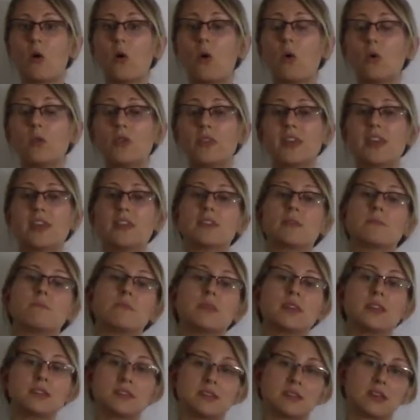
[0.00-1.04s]
only the
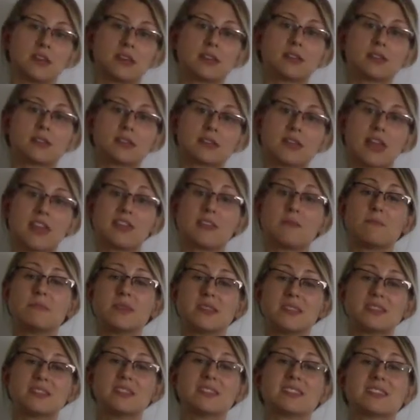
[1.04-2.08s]
business and the
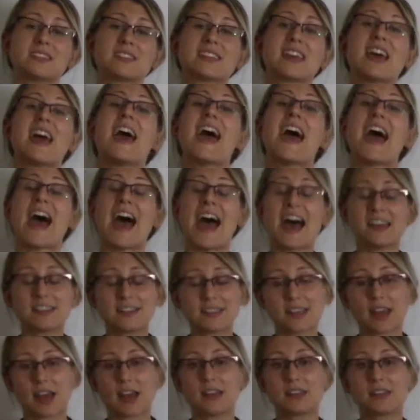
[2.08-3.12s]
business
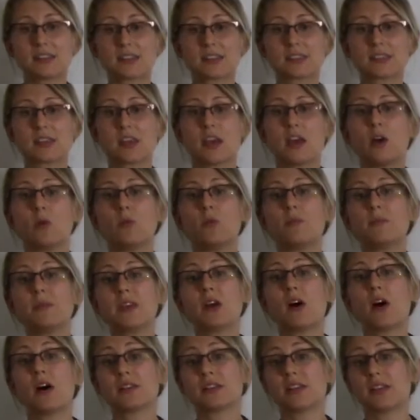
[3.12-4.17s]
assets will
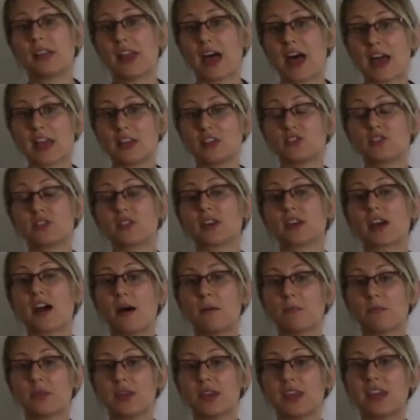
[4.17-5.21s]
be on the line should the
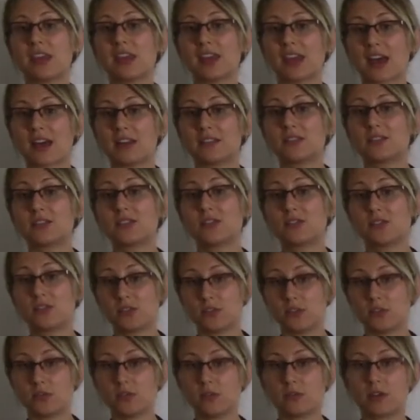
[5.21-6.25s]
company get
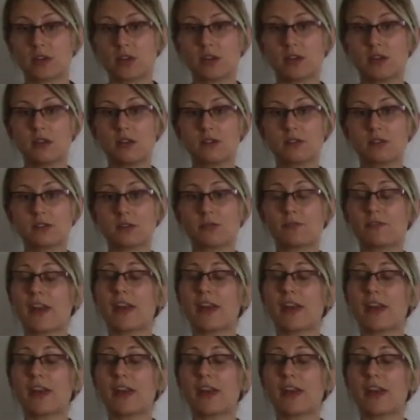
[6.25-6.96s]
sued. So